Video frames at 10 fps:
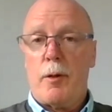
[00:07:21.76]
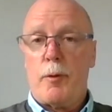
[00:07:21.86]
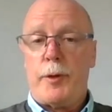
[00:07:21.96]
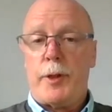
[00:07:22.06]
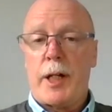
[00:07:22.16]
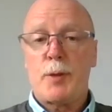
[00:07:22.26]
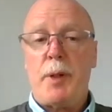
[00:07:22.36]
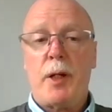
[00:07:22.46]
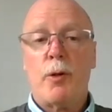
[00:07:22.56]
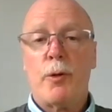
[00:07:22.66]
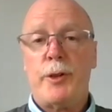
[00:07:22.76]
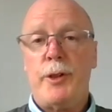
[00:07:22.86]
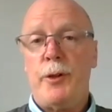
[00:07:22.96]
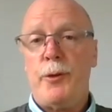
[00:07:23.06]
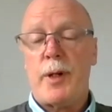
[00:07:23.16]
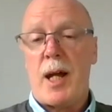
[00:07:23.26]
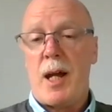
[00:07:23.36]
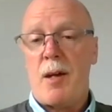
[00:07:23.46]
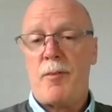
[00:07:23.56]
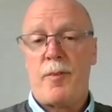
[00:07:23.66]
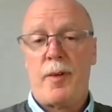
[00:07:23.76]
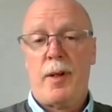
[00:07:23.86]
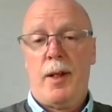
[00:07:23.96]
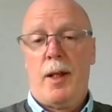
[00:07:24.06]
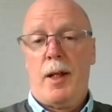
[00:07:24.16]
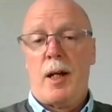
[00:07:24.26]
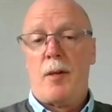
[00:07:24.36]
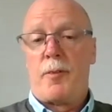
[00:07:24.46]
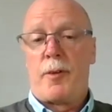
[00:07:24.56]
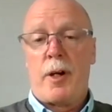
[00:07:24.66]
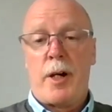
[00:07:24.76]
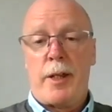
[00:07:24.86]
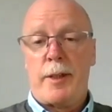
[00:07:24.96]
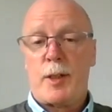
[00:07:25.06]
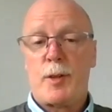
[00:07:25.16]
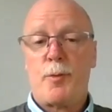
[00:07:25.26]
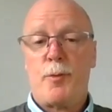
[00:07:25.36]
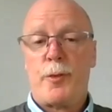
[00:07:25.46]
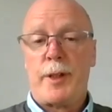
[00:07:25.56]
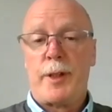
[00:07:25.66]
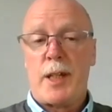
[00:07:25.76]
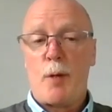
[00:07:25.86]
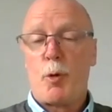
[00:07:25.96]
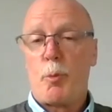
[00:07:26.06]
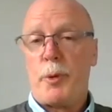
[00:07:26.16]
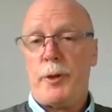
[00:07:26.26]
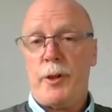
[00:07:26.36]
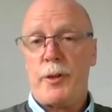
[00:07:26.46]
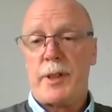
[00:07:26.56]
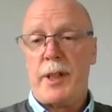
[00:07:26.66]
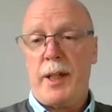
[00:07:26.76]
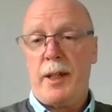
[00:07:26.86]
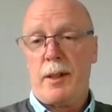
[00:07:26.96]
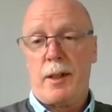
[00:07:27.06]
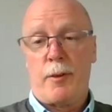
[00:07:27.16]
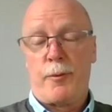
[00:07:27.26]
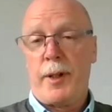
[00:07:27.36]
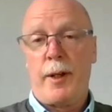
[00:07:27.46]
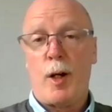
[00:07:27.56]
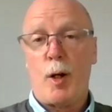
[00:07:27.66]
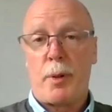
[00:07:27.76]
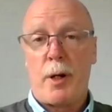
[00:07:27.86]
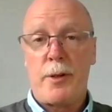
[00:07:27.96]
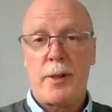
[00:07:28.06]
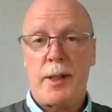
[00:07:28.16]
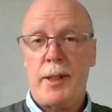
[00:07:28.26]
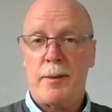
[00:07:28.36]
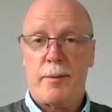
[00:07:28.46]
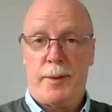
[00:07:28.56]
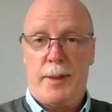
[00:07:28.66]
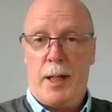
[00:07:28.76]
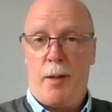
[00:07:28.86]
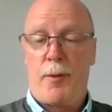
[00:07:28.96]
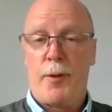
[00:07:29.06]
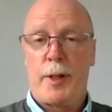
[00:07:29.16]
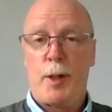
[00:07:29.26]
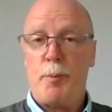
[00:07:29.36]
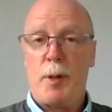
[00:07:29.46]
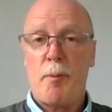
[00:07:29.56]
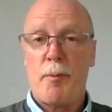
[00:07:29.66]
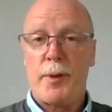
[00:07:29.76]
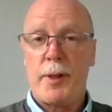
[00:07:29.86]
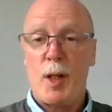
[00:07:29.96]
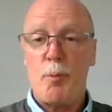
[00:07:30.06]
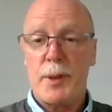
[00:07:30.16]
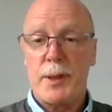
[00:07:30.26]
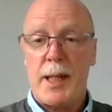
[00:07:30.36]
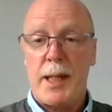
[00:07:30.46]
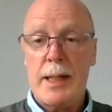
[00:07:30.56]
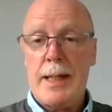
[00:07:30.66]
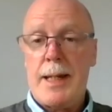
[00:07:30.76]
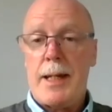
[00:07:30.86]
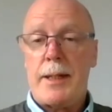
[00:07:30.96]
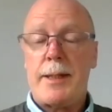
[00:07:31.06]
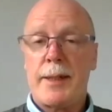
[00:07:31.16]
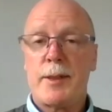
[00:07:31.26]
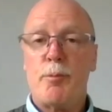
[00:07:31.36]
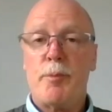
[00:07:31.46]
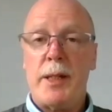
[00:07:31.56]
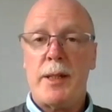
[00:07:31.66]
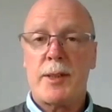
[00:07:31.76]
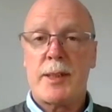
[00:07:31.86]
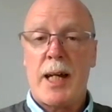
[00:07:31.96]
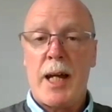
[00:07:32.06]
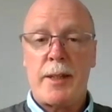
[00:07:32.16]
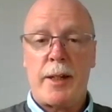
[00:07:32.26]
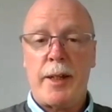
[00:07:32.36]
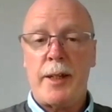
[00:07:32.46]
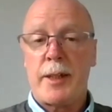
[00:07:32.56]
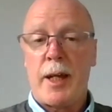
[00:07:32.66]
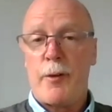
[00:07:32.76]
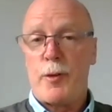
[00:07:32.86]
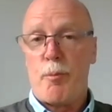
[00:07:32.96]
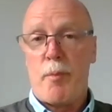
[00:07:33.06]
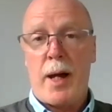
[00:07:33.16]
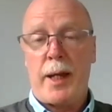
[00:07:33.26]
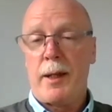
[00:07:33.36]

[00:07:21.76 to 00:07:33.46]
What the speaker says: just because you have a variety that's, for example, producing a really high protein, say minimum 13%, doesn't mean to say that it is going to make